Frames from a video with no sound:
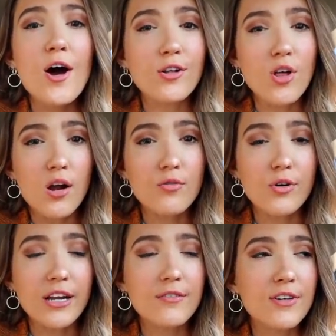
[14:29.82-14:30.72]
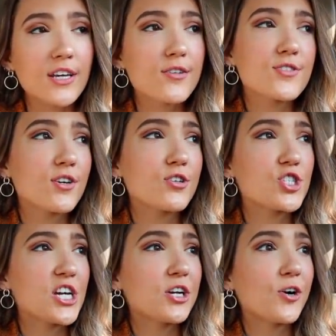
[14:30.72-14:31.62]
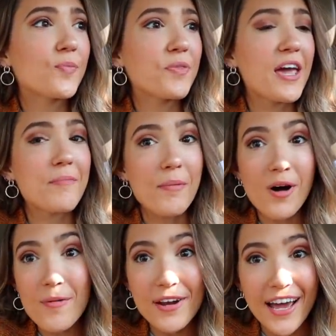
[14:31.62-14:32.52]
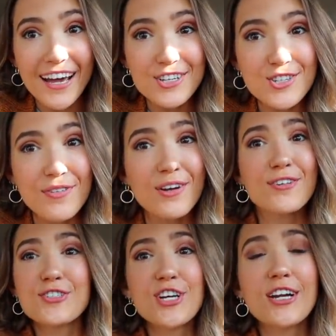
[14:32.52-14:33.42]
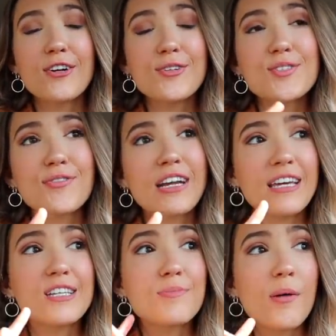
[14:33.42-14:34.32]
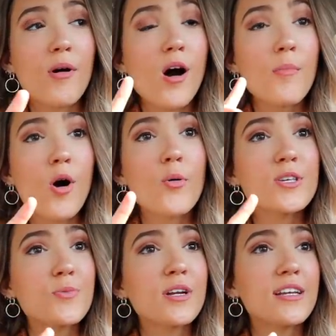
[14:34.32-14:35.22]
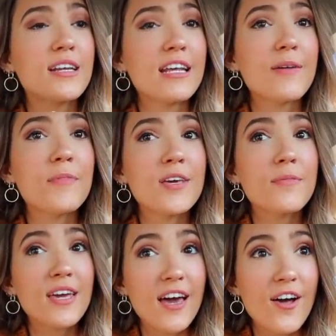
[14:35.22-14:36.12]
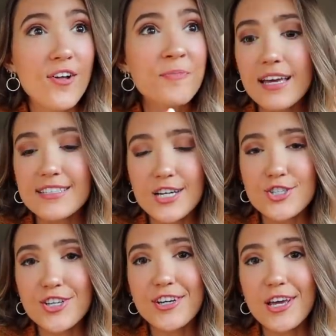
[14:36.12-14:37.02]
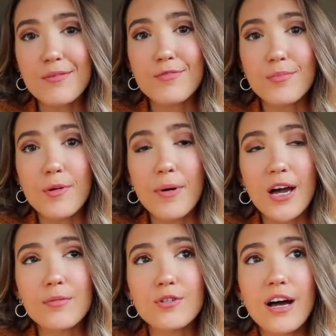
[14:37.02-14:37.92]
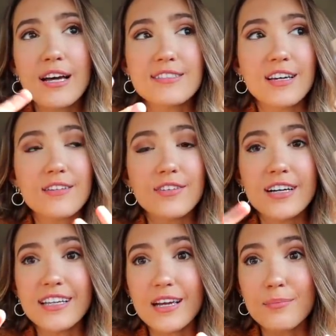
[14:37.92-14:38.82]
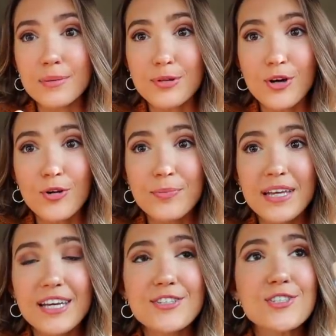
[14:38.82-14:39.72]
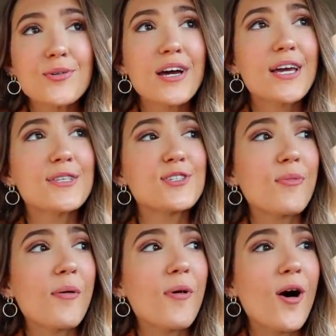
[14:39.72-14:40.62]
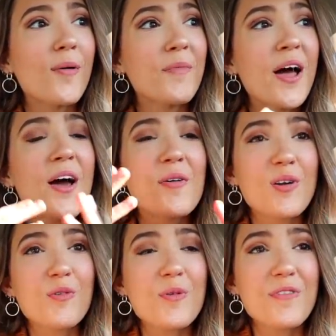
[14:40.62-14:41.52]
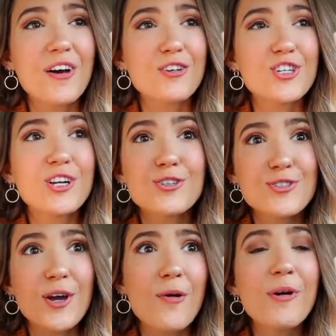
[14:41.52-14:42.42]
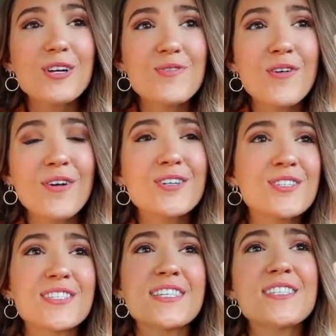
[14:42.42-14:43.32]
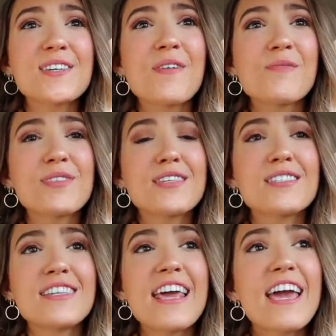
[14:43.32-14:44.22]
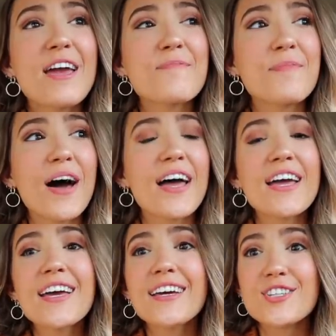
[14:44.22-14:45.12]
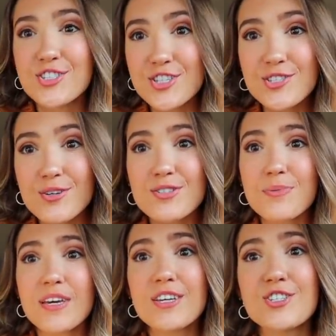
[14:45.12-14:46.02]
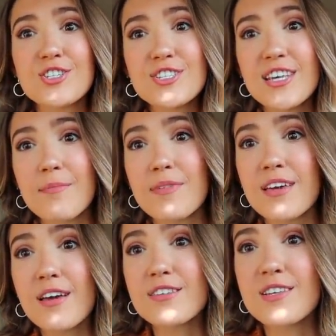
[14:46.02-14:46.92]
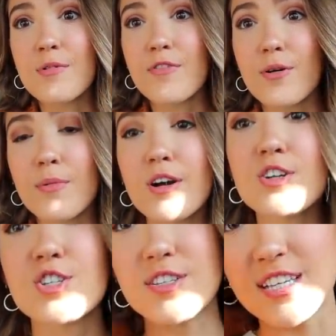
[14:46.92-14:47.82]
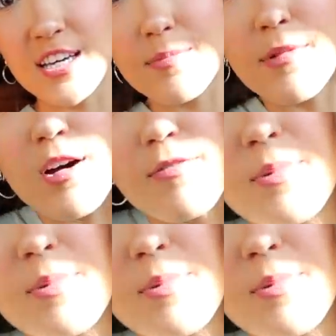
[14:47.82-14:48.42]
a lot of wedding videos on her channel. And my mom and I actually found her channel. It's funny because my mom always wanted to name me Mikkel. It's actually a name from the Bible. It has like a very like biblical meaning to it. And so my mom, whenever we found her channel, she's like, oh my gosh, I've never actually seen someone with this name, but she's so sweet and she sent me some of her merch. I'll take off